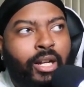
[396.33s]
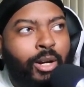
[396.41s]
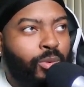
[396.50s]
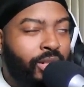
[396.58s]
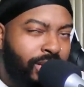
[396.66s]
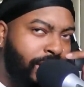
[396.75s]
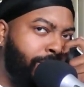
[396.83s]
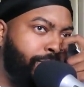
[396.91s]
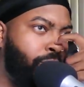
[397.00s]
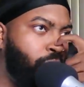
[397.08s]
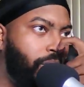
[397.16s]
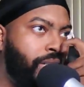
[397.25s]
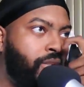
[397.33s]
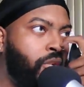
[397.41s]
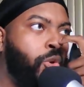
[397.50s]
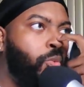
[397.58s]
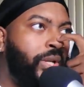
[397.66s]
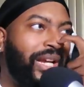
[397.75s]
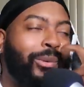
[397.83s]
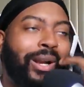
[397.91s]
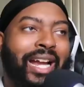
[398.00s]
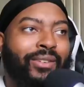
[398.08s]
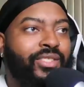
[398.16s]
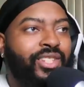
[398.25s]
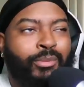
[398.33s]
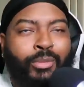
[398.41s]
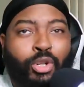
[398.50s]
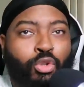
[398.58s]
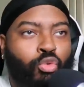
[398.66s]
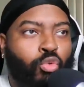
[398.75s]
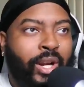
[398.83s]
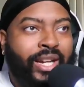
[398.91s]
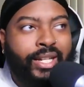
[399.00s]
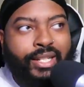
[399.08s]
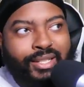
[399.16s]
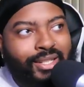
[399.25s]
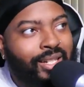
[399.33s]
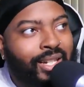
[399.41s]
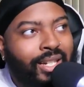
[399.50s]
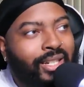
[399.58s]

I want to say a few weeks ago, when they were having some of the greatest,